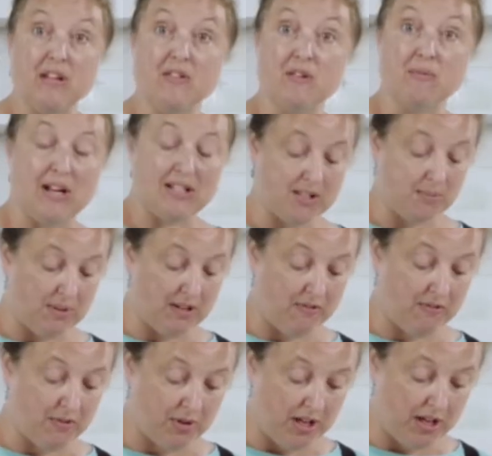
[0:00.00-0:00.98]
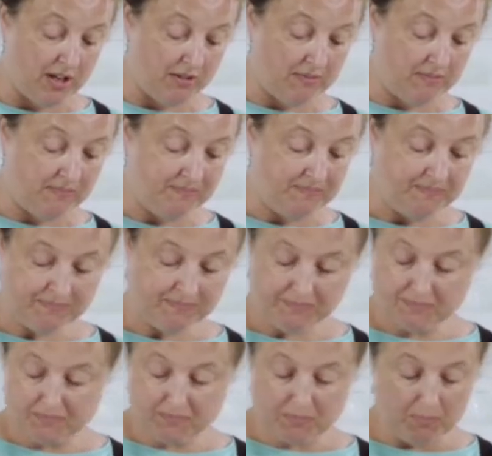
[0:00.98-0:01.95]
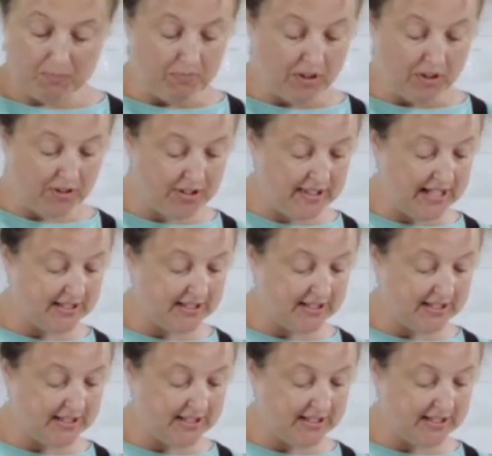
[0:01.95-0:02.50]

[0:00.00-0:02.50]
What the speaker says: in the recipe for you. So